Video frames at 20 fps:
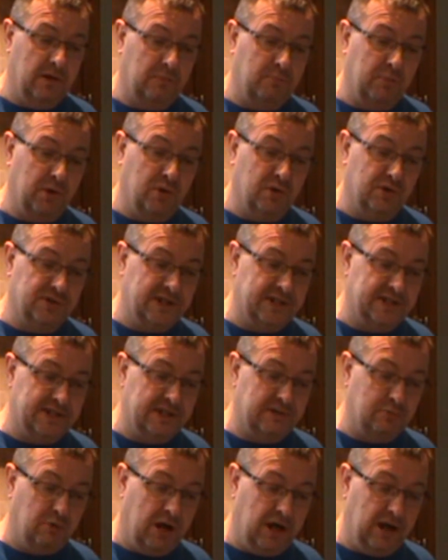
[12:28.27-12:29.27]
because this
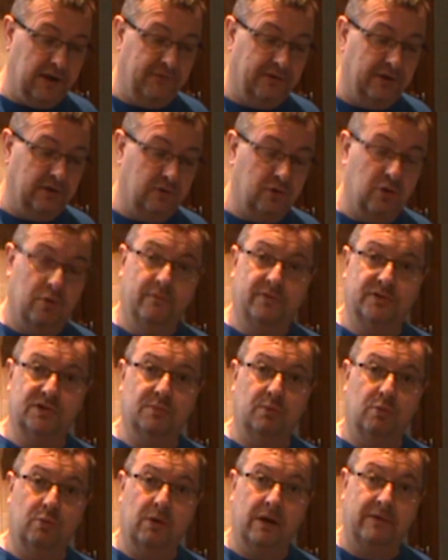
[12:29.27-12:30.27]
is what I feel
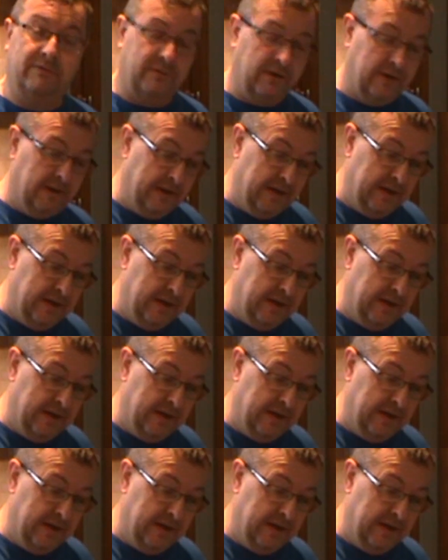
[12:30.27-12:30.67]
comfortable with,